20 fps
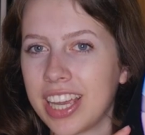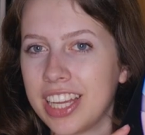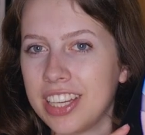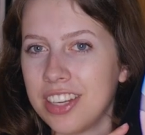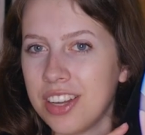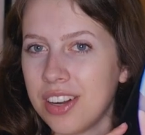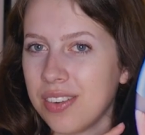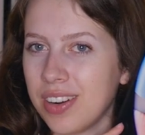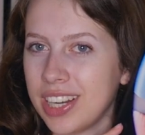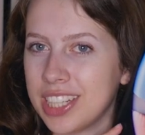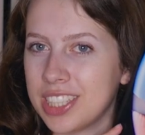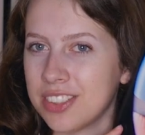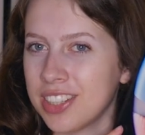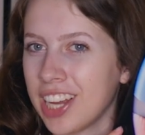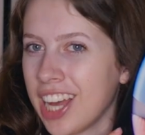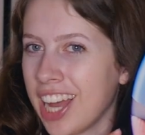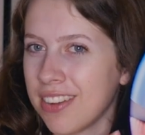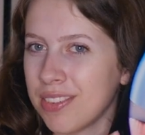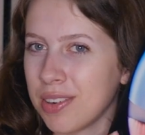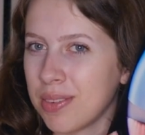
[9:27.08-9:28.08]
And no, I do
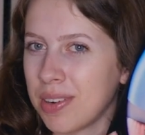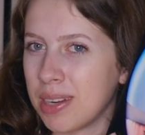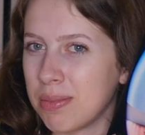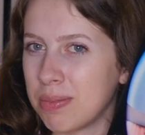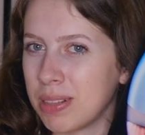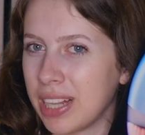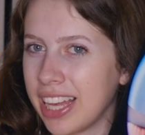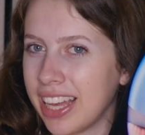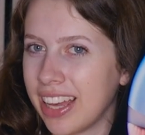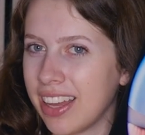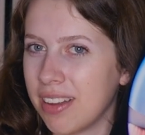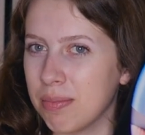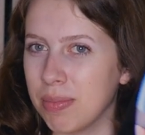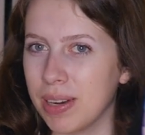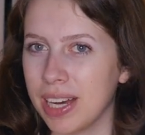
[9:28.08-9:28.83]
not have a way to play it,